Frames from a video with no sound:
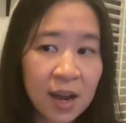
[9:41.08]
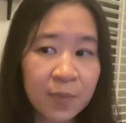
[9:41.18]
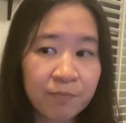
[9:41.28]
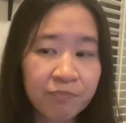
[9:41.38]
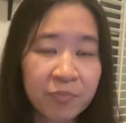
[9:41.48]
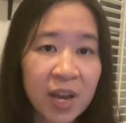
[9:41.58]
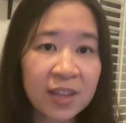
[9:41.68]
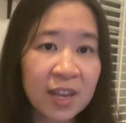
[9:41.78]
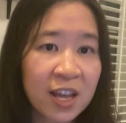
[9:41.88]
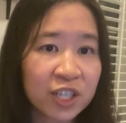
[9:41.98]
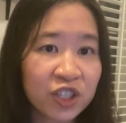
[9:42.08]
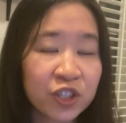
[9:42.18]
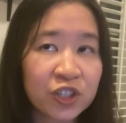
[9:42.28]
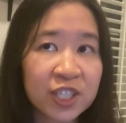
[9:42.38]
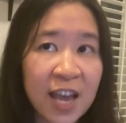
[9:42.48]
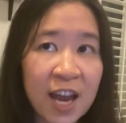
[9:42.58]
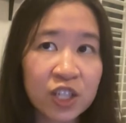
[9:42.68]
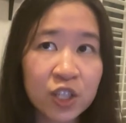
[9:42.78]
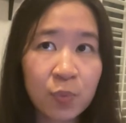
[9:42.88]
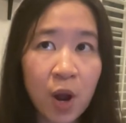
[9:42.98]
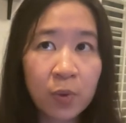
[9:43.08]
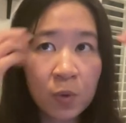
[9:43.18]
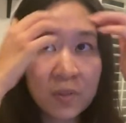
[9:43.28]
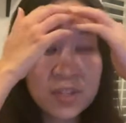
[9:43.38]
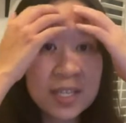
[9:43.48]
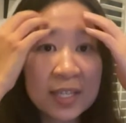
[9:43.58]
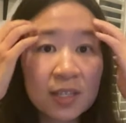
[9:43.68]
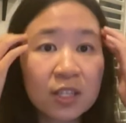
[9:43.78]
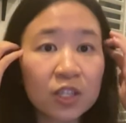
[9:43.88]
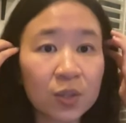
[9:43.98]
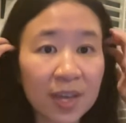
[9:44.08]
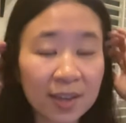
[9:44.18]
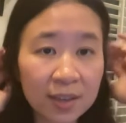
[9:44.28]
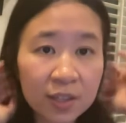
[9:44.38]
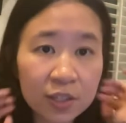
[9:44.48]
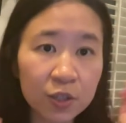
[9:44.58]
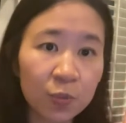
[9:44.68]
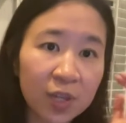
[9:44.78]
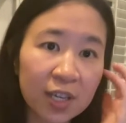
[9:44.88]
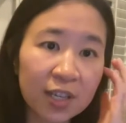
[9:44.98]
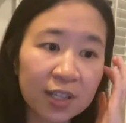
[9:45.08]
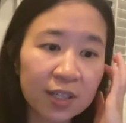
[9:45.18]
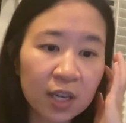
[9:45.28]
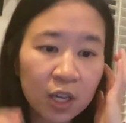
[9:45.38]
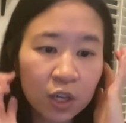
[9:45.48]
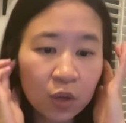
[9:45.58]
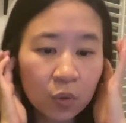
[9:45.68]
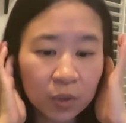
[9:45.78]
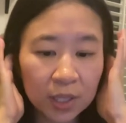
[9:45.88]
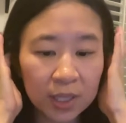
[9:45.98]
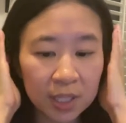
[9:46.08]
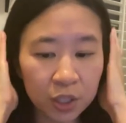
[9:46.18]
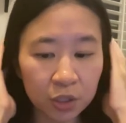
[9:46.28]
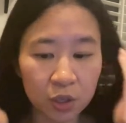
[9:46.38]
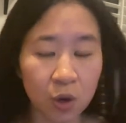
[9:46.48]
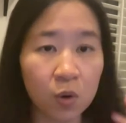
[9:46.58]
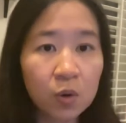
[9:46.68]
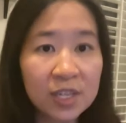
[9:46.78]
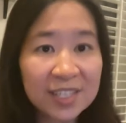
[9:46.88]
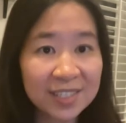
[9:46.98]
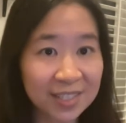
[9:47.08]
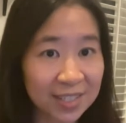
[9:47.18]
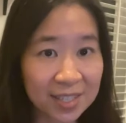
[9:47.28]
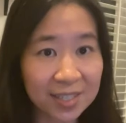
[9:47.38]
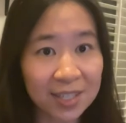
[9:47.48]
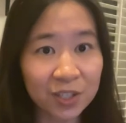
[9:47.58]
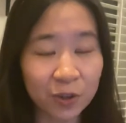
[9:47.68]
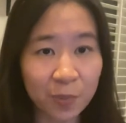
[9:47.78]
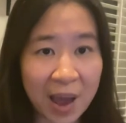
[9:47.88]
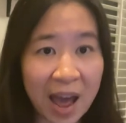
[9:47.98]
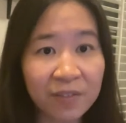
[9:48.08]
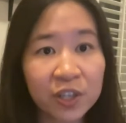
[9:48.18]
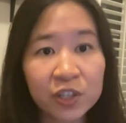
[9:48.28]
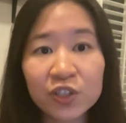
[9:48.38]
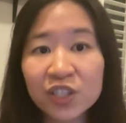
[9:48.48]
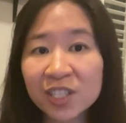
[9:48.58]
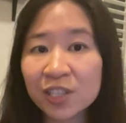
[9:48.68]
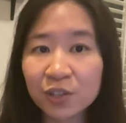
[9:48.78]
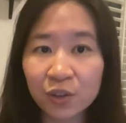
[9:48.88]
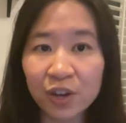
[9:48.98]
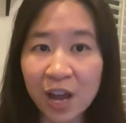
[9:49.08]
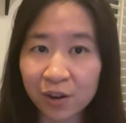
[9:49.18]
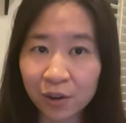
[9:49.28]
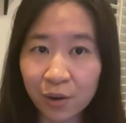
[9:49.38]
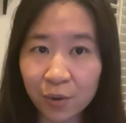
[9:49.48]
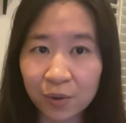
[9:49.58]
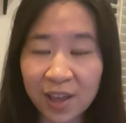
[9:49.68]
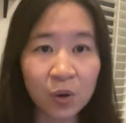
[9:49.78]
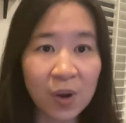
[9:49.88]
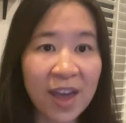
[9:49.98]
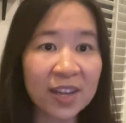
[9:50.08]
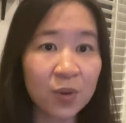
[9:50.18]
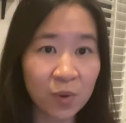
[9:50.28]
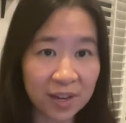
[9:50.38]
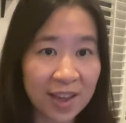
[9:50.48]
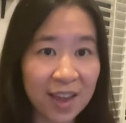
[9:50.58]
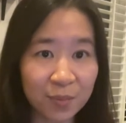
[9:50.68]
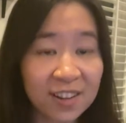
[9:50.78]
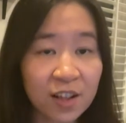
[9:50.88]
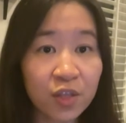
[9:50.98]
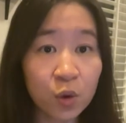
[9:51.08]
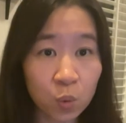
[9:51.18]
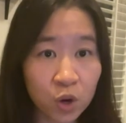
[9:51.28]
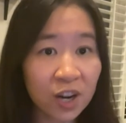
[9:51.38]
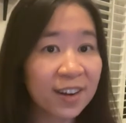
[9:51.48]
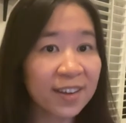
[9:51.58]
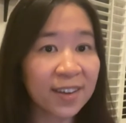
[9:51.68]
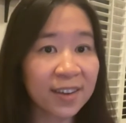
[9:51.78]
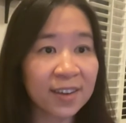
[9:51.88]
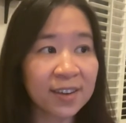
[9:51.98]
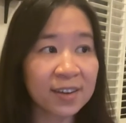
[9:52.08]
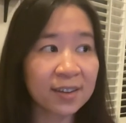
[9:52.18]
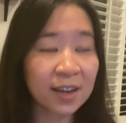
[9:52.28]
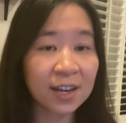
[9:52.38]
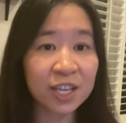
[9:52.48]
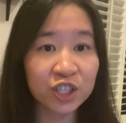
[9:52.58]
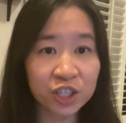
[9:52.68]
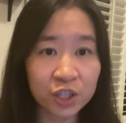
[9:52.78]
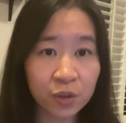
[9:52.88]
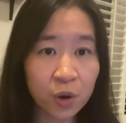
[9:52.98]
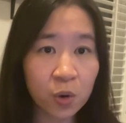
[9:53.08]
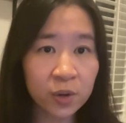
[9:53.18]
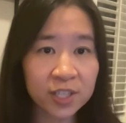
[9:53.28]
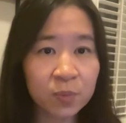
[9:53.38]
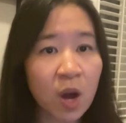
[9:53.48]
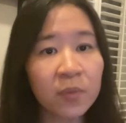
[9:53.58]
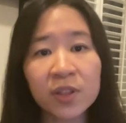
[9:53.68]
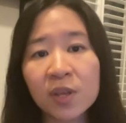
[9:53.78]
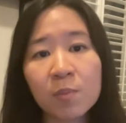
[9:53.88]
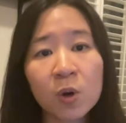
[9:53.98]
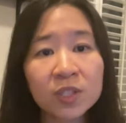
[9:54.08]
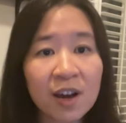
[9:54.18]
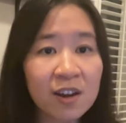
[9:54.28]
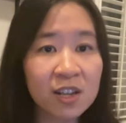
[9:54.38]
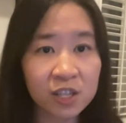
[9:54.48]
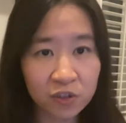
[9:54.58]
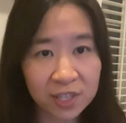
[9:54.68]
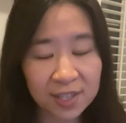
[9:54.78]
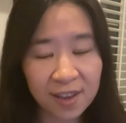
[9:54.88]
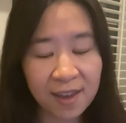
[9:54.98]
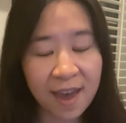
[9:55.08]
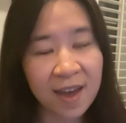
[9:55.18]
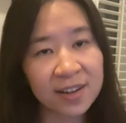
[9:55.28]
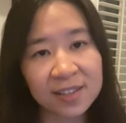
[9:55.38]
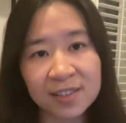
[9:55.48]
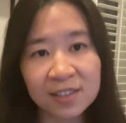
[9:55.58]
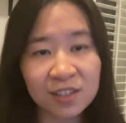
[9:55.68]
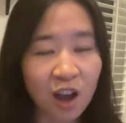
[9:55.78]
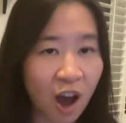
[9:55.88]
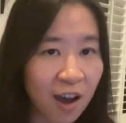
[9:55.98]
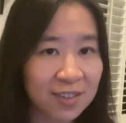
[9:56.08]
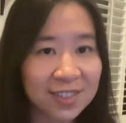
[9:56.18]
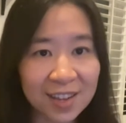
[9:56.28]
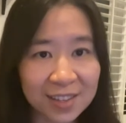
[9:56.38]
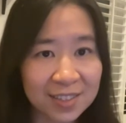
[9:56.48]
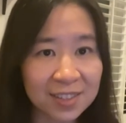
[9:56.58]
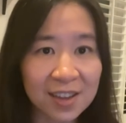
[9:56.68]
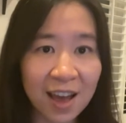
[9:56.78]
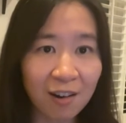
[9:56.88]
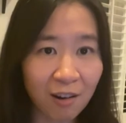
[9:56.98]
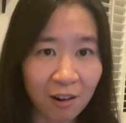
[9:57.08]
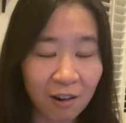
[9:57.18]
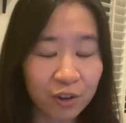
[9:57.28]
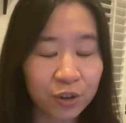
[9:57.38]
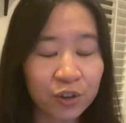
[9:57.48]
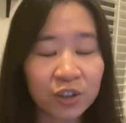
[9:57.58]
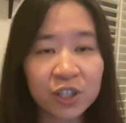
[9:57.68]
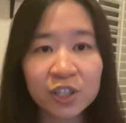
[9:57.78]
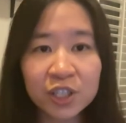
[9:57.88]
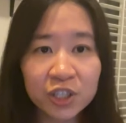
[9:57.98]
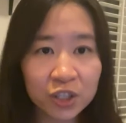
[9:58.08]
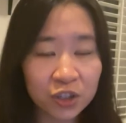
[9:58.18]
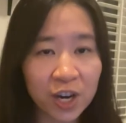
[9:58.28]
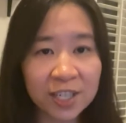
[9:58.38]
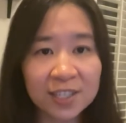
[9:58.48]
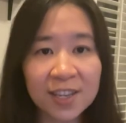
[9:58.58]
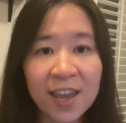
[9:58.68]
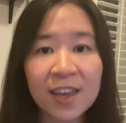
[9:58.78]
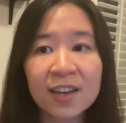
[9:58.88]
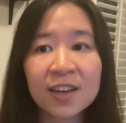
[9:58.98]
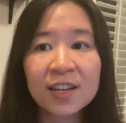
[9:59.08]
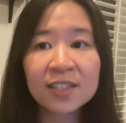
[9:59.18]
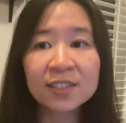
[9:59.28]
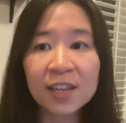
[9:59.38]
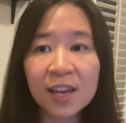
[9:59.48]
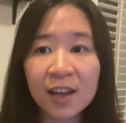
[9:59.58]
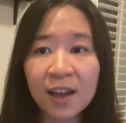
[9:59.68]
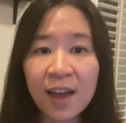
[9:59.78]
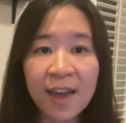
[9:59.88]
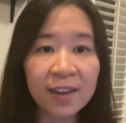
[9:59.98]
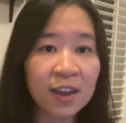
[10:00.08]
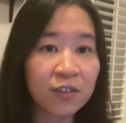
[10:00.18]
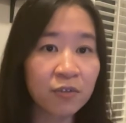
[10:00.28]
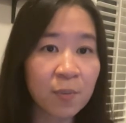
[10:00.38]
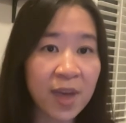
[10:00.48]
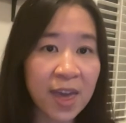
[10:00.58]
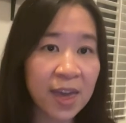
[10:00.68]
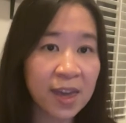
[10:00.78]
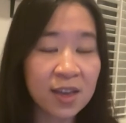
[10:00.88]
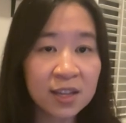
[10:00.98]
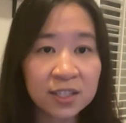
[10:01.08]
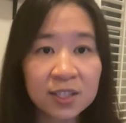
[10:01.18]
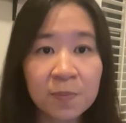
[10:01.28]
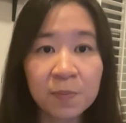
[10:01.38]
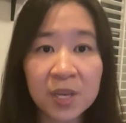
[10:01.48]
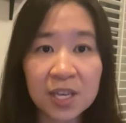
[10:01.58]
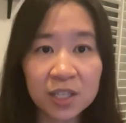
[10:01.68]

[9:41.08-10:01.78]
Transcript: Um, but data engineer is actually probably one of the easiest to get into because you don't really need to know statistics or math. You just need to learn how to code. So anyone can. The work in data engineer though is probably the most uninteresting and it is not sexy at all. You're literally just trying to take data and get it from A to B.